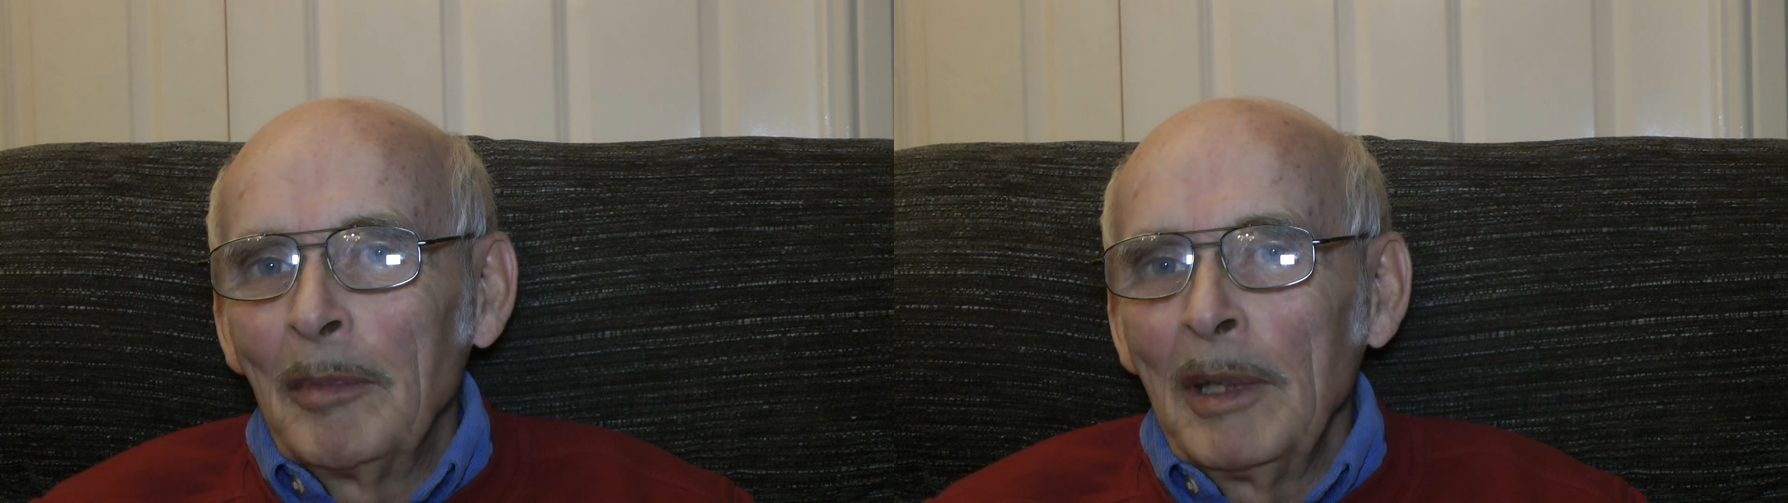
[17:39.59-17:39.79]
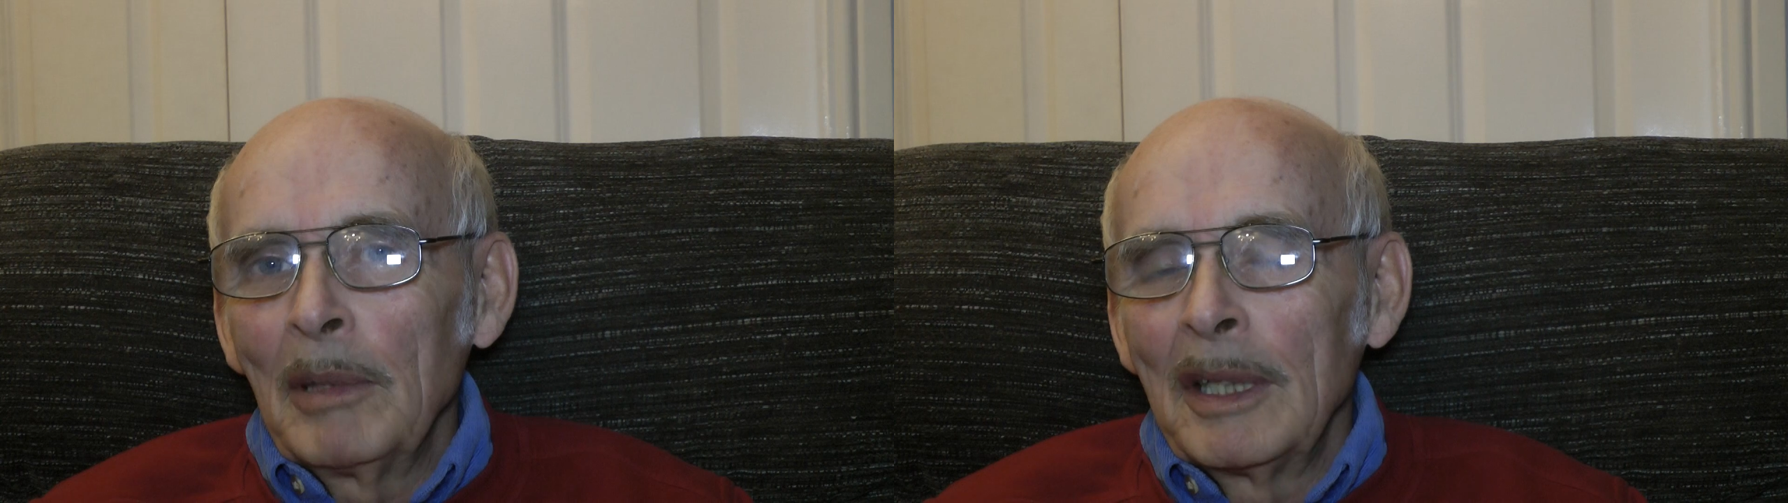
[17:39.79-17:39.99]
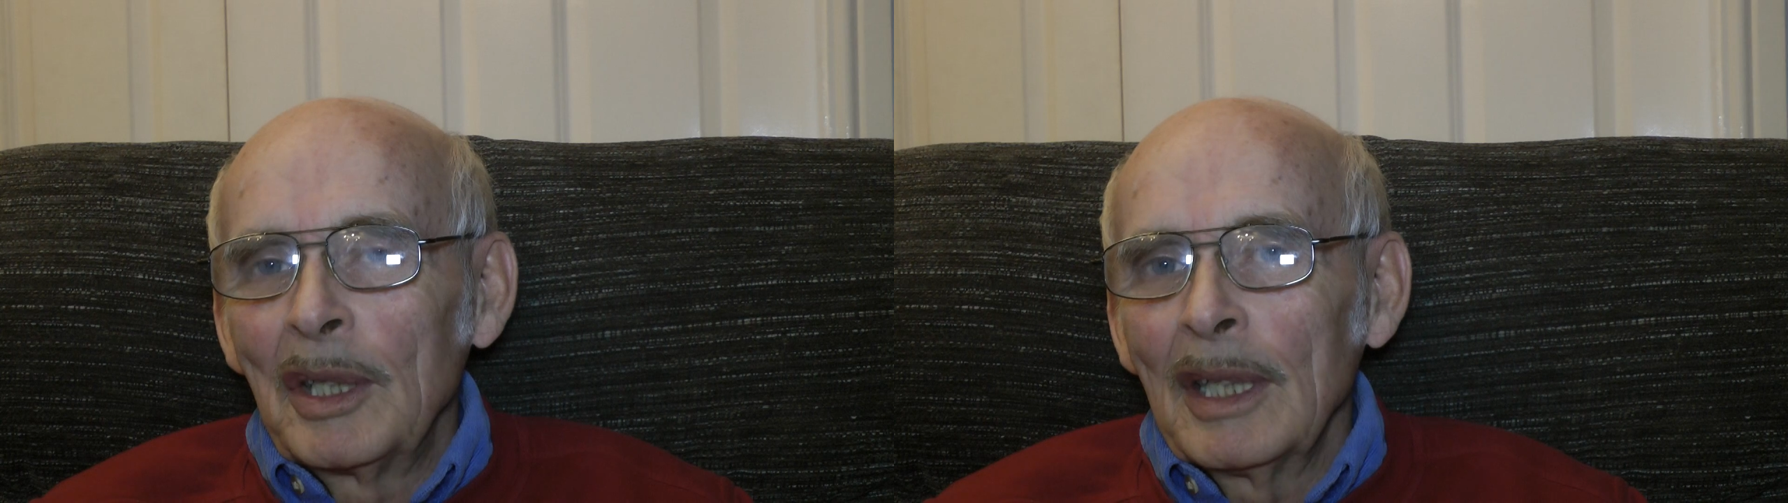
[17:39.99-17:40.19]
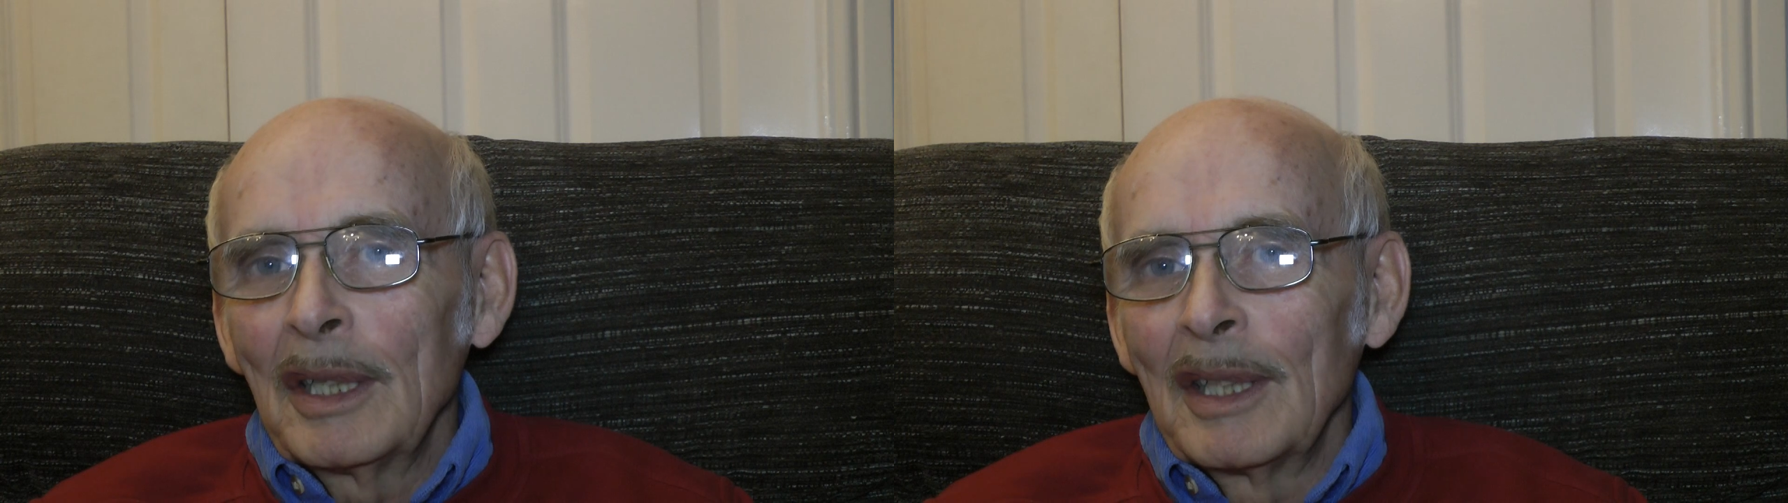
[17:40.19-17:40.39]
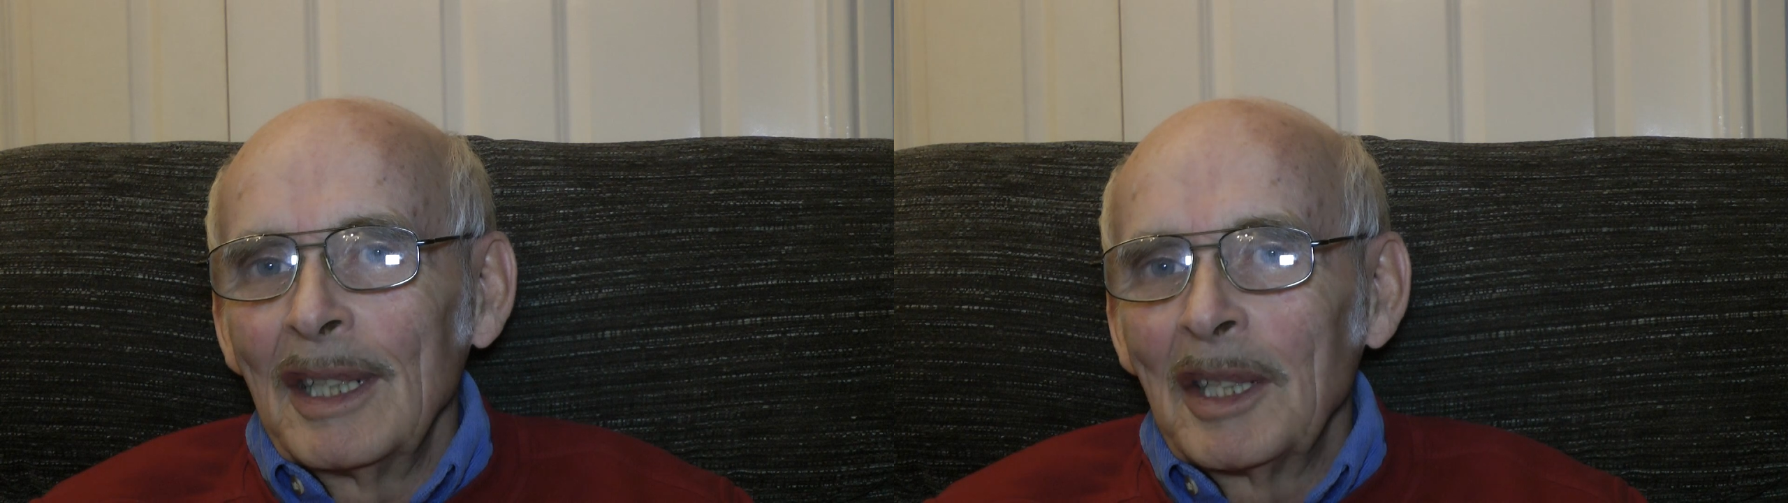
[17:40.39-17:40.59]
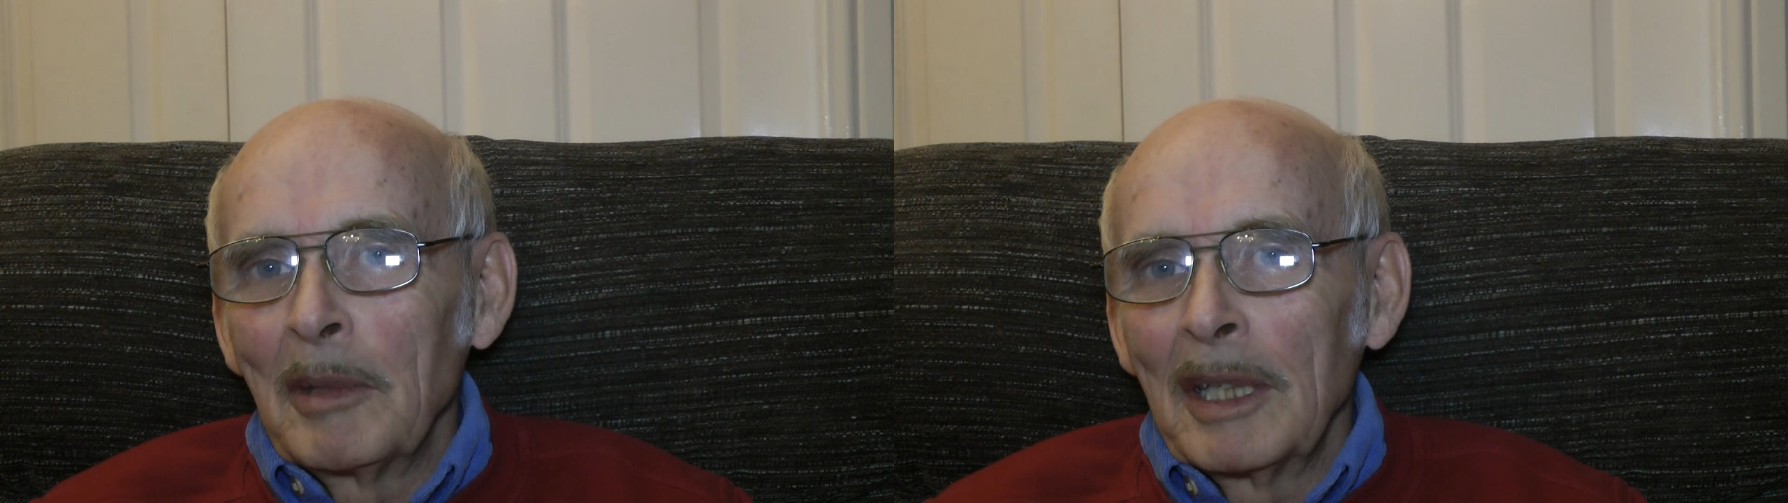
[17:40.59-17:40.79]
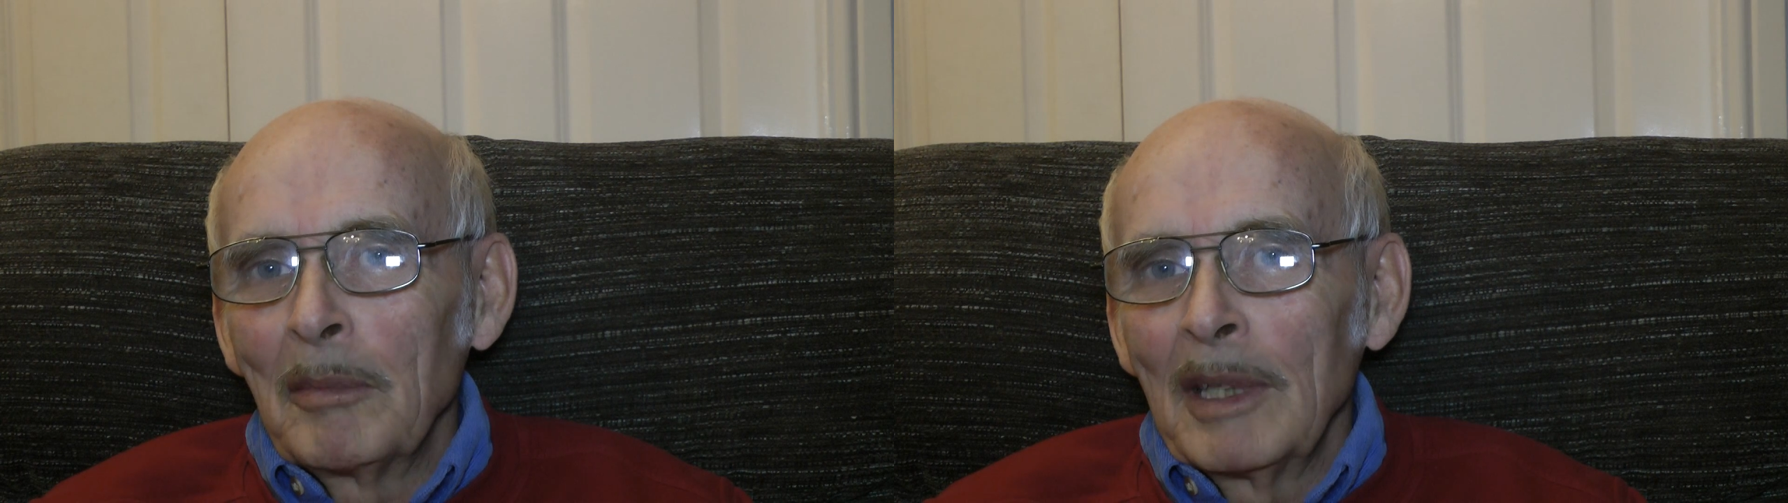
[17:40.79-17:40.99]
people in charge of this thing